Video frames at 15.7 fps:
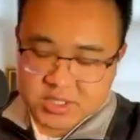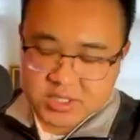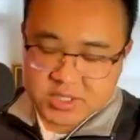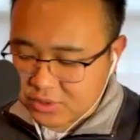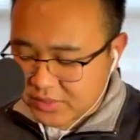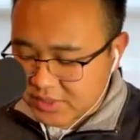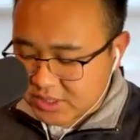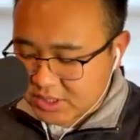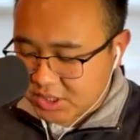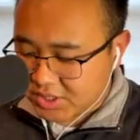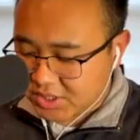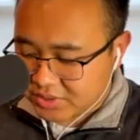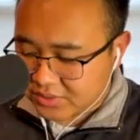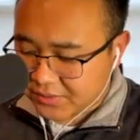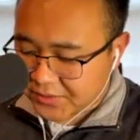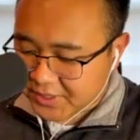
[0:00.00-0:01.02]
view
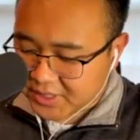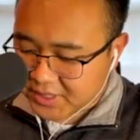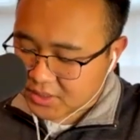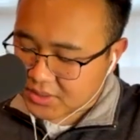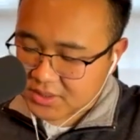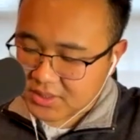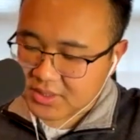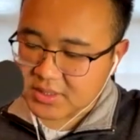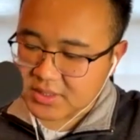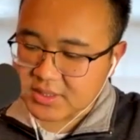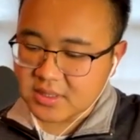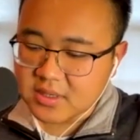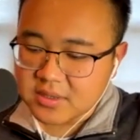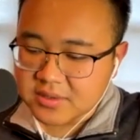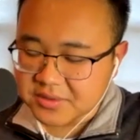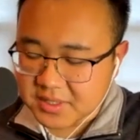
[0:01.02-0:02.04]
material things as
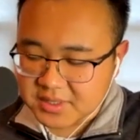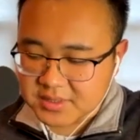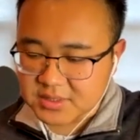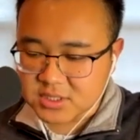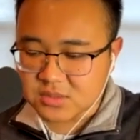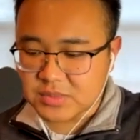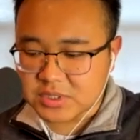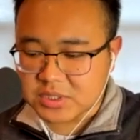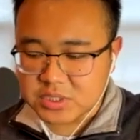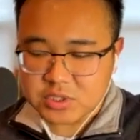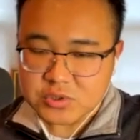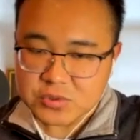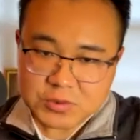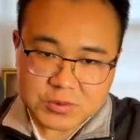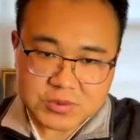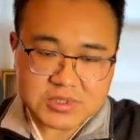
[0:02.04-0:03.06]
things to be
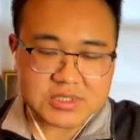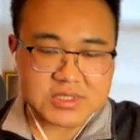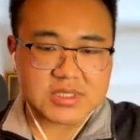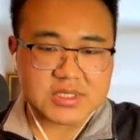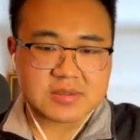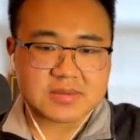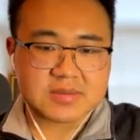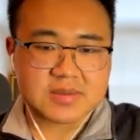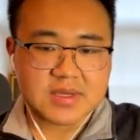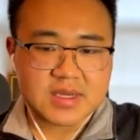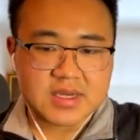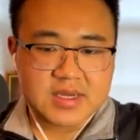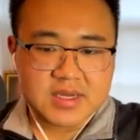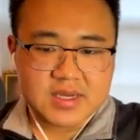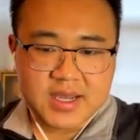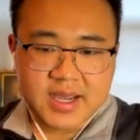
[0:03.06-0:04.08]
used and
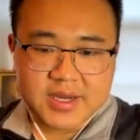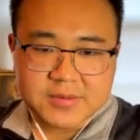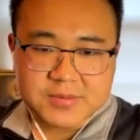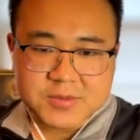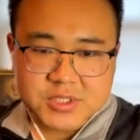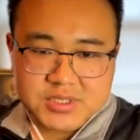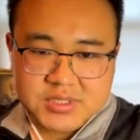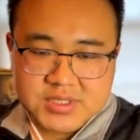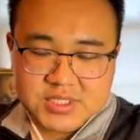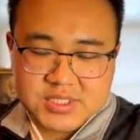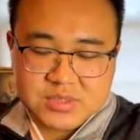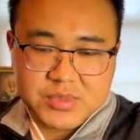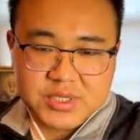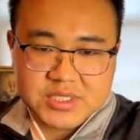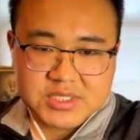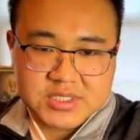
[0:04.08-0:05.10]
kind of just
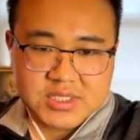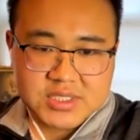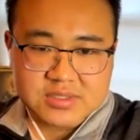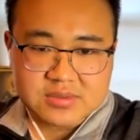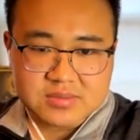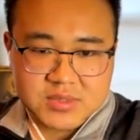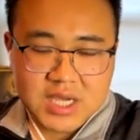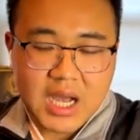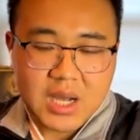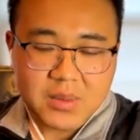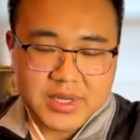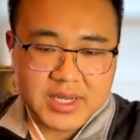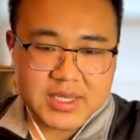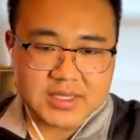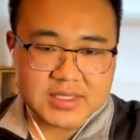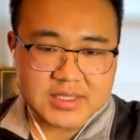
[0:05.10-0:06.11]
dismissed and
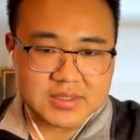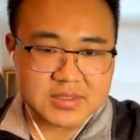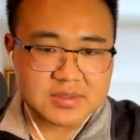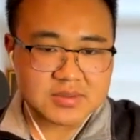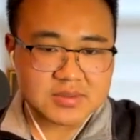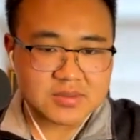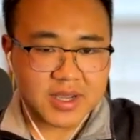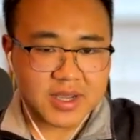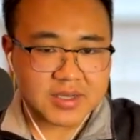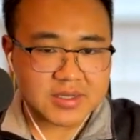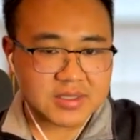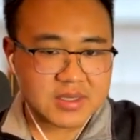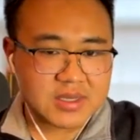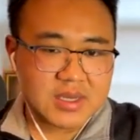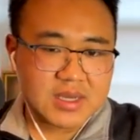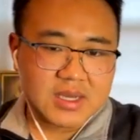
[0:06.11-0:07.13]
dominated, right?
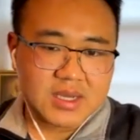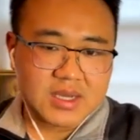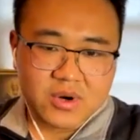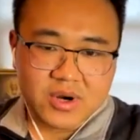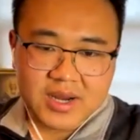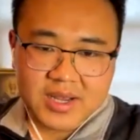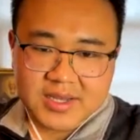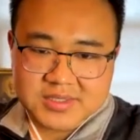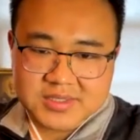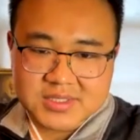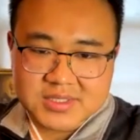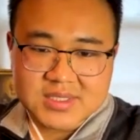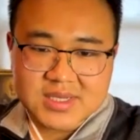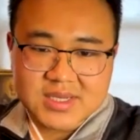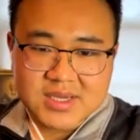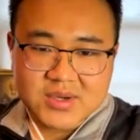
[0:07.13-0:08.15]

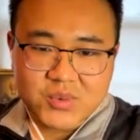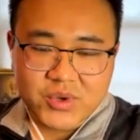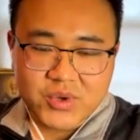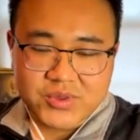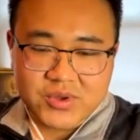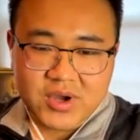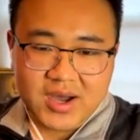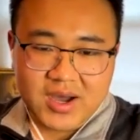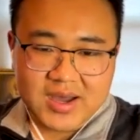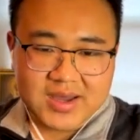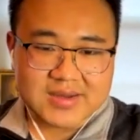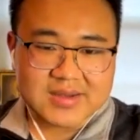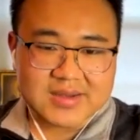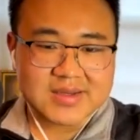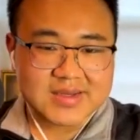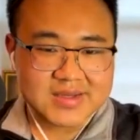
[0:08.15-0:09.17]
Whereas with
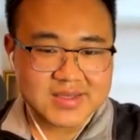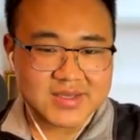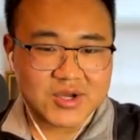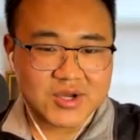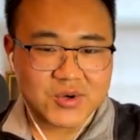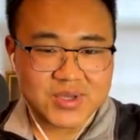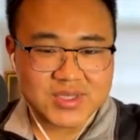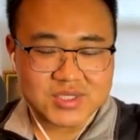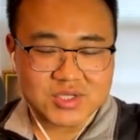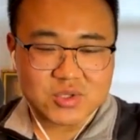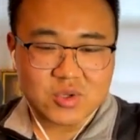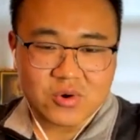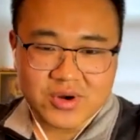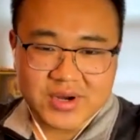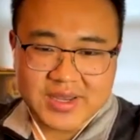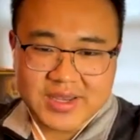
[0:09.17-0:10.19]
God, you know, his
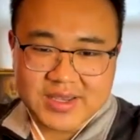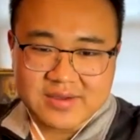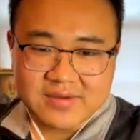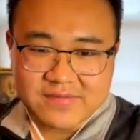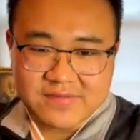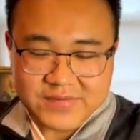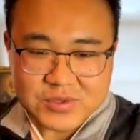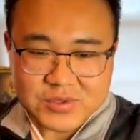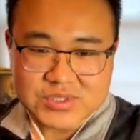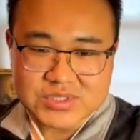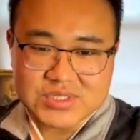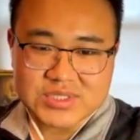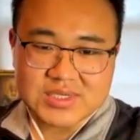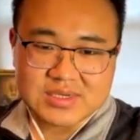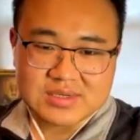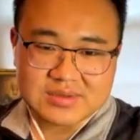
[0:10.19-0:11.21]
glory fills
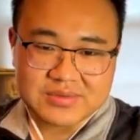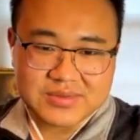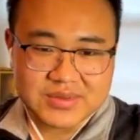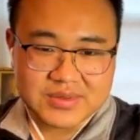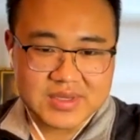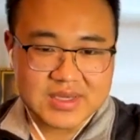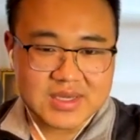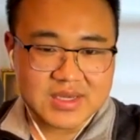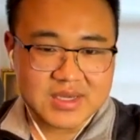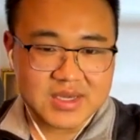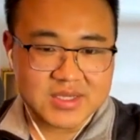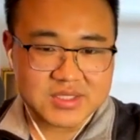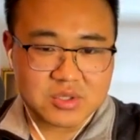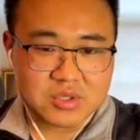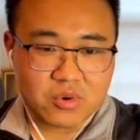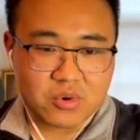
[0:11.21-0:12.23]
the earth,
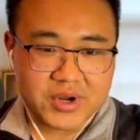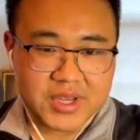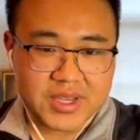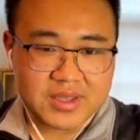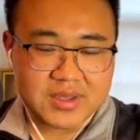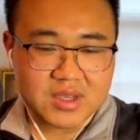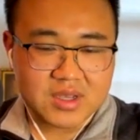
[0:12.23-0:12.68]
his glory